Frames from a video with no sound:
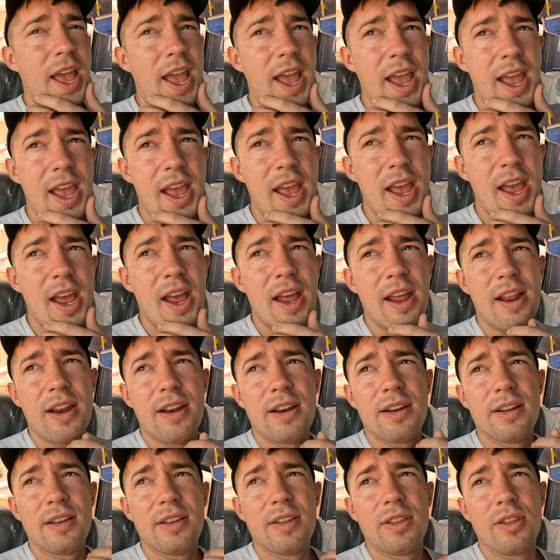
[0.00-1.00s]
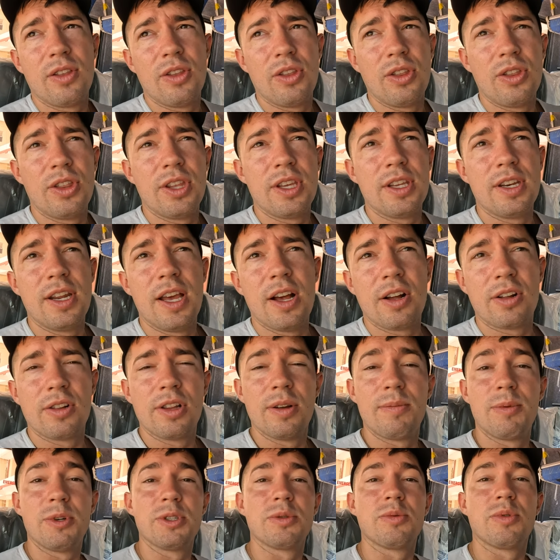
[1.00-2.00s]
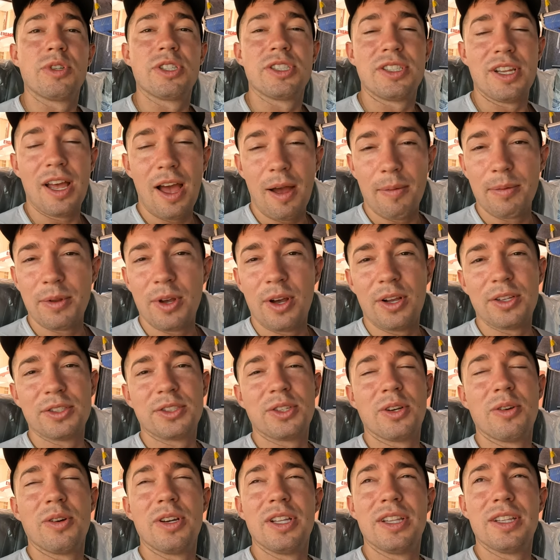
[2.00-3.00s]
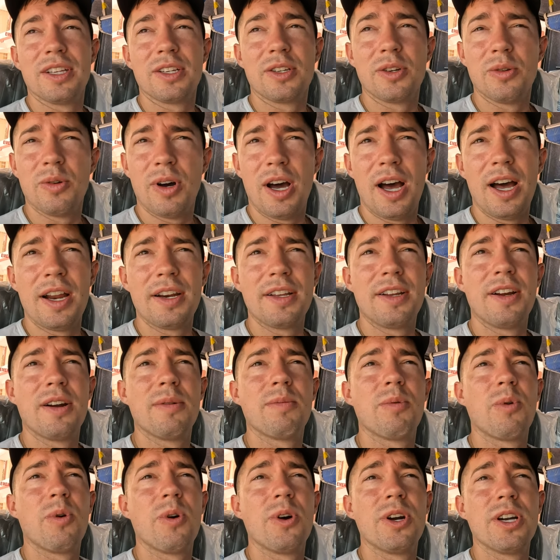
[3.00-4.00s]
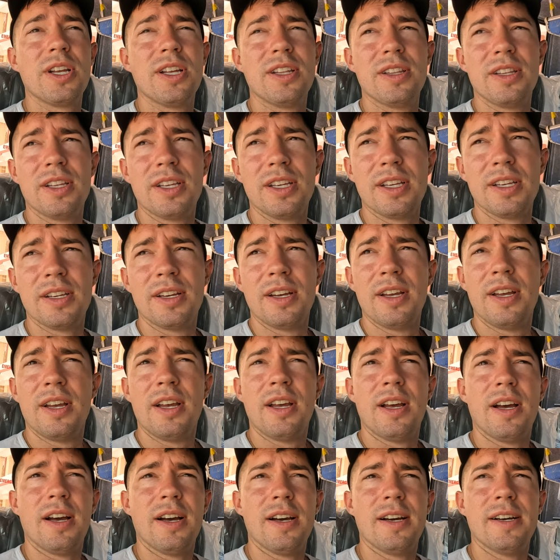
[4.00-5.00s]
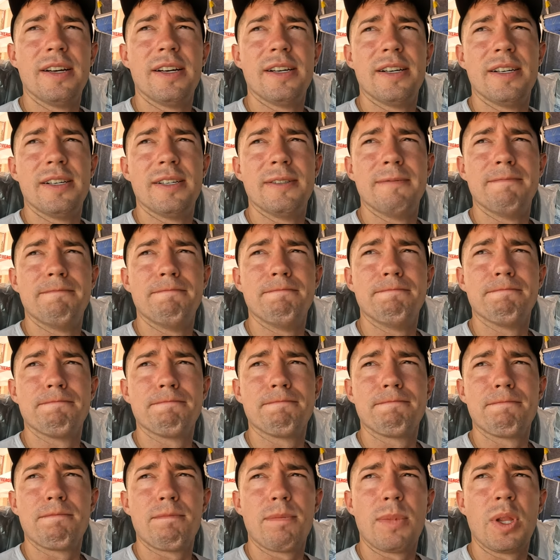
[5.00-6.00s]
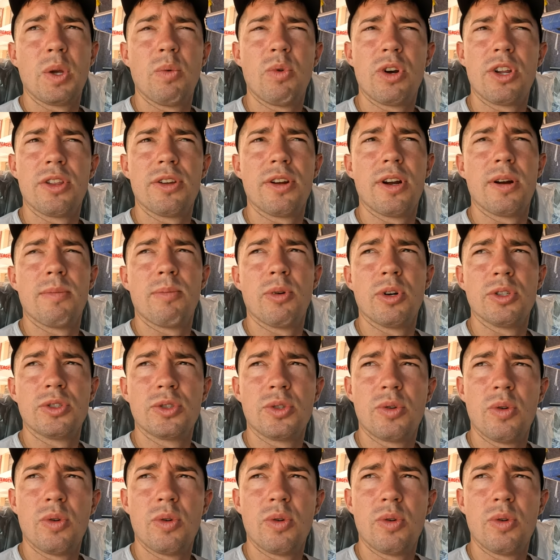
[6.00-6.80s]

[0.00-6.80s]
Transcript: And the nail clippers were stopped also in the Guwahati airport, in the, um, what other airports?